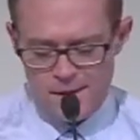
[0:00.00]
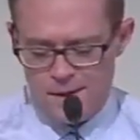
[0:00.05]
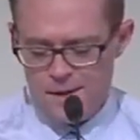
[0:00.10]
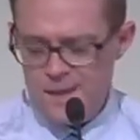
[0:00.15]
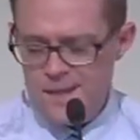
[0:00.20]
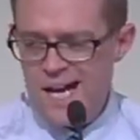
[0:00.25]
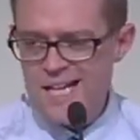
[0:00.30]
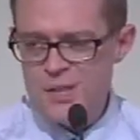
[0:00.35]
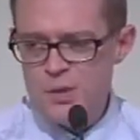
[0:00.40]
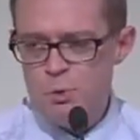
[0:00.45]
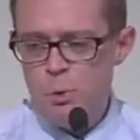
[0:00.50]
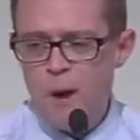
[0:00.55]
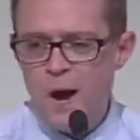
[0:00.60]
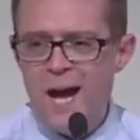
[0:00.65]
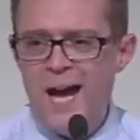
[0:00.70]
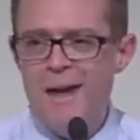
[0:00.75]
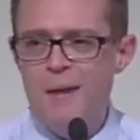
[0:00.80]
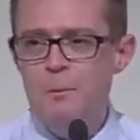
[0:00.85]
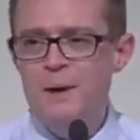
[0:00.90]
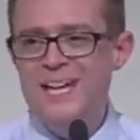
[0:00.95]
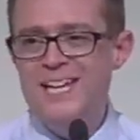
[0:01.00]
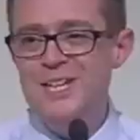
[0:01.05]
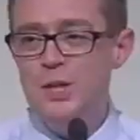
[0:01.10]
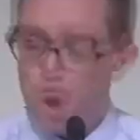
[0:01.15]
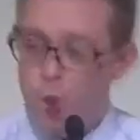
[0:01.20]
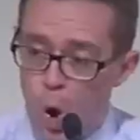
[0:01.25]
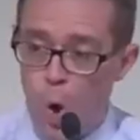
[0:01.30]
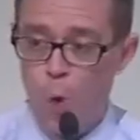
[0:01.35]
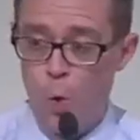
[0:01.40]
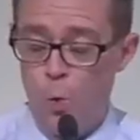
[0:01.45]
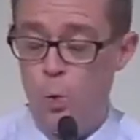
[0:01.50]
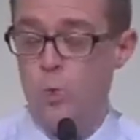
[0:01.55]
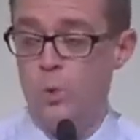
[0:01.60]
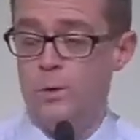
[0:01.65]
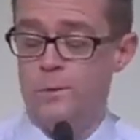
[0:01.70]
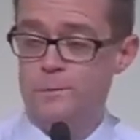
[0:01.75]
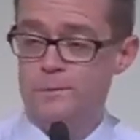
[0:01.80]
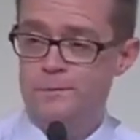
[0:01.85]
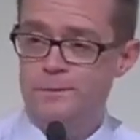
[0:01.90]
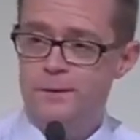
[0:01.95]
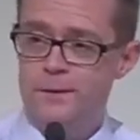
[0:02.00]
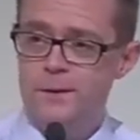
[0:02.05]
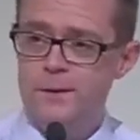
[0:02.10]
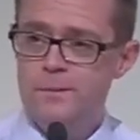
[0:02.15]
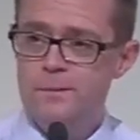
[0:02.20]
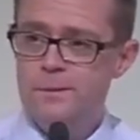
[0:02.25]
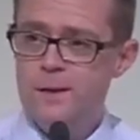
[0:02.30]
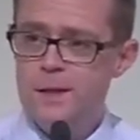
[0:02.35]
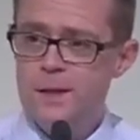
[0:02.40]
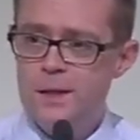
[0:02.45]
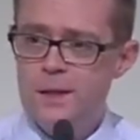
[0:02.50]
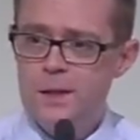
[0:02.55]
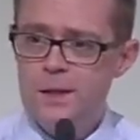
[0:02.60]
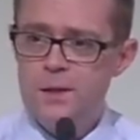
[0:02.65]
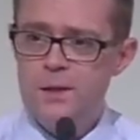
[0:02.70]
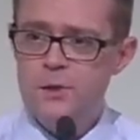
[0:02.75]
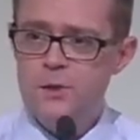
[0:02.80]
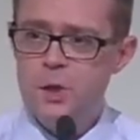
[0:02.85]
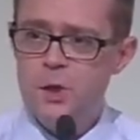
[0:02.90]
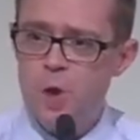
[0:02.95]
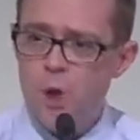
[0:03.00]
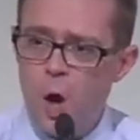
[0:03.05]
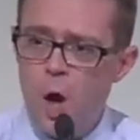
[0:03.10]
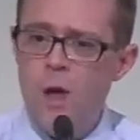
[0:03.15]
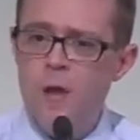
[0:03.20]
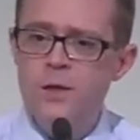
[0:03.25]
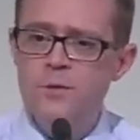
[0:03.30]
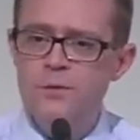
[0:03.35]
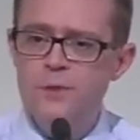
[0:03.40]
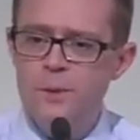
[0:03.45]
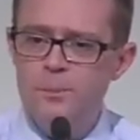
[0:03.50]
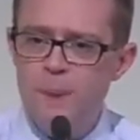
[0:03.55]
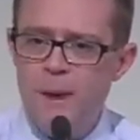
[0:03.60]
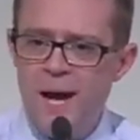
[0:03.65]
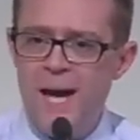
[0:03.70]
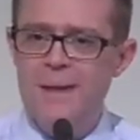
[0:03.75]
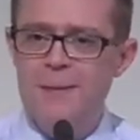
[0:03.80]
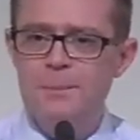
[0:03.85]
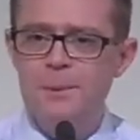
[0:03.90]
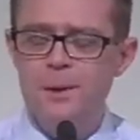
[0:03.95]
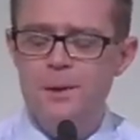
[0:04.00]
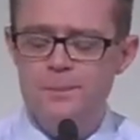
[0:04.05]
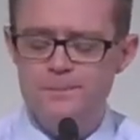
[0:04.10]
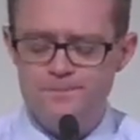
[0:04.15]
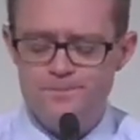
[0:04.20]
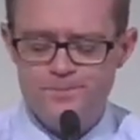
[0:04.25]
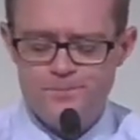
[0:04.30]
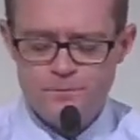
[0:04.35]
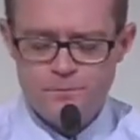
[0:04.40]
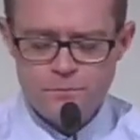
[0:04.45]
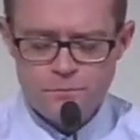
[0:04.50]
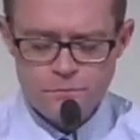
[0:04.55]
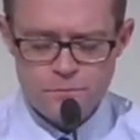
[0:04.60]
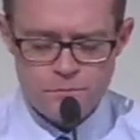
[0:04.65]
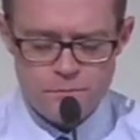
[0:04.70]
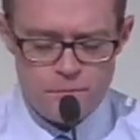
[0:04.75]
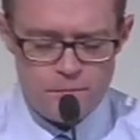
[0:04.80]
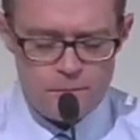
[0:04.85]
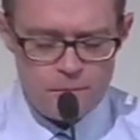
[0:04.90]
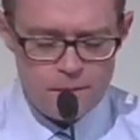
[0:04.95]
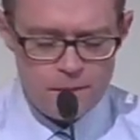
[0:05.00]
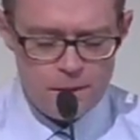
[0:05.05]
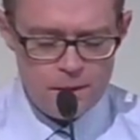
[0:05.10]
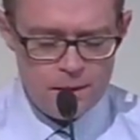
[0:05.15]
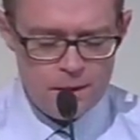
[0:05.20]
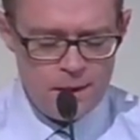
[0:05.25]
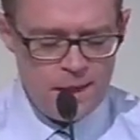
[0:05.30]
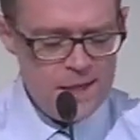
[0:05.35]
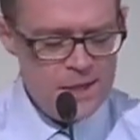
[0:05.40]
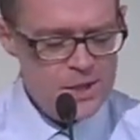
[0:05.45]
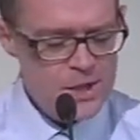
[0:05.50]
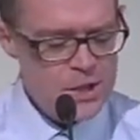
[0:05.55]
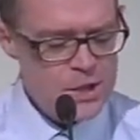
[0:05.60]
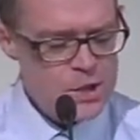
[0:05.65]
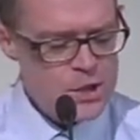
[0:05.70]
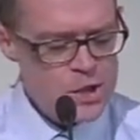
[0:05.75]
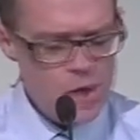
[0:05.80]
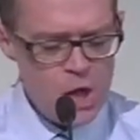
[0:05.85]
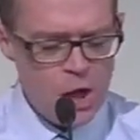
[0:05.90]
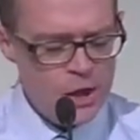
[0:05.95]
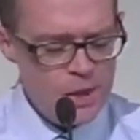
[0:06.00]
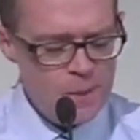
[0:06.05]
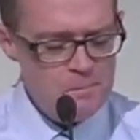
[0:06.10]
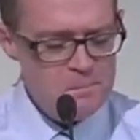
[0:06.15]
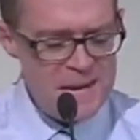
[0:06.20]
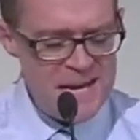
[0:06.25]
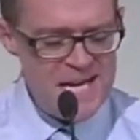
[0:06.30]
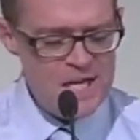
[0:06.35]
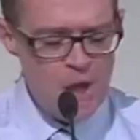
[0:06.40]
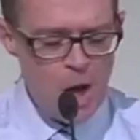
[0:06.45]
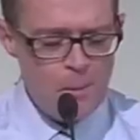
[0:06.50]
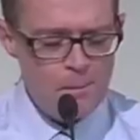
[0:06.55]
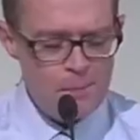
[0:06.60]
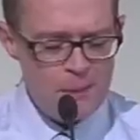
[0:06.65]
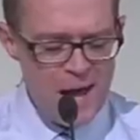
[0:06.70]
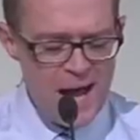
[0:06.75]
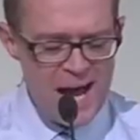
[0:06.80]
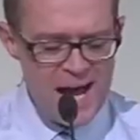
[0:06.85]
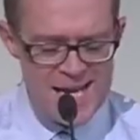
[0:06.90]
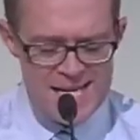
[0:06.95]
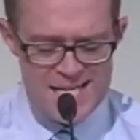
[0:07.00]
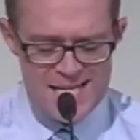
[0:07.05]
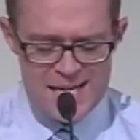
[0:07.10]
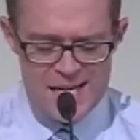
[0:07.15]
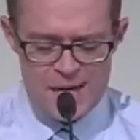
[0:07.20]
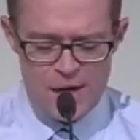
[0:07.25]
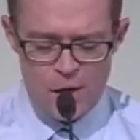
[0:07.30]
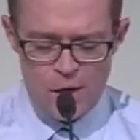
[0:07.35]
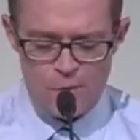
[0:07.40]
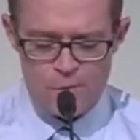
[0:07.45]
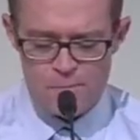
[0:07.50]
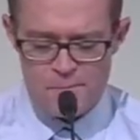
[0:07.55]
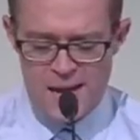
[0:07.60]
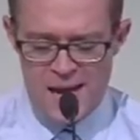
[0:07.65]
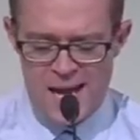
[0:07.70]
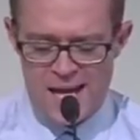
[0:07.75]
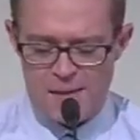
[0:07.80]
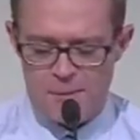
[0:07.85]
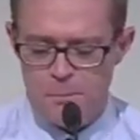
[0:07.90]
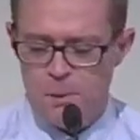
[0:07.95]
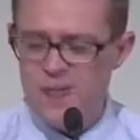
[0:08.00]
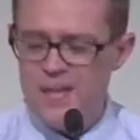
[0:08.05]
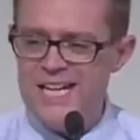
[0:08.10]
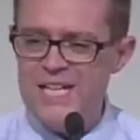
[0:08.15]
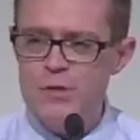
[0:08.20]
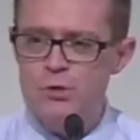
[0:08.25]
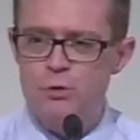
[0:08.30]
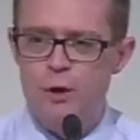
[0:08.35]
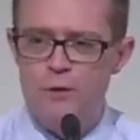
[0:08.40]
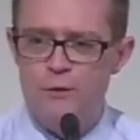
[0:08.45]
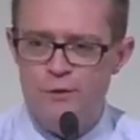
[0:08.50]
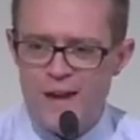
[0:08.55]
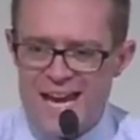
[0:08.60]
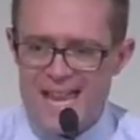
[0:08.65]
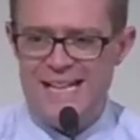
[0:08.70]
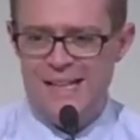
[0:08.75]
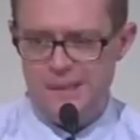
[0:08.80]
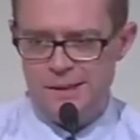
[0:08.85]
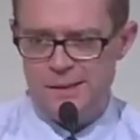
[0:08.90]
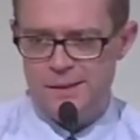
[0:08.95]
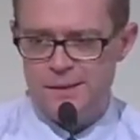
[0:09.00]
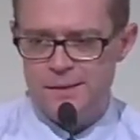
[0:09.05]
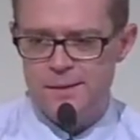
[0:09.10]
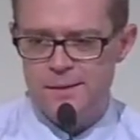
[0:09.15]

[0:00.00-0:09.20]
That's why we know that the God of the Bible is not a made up idea of man, but he's revealed.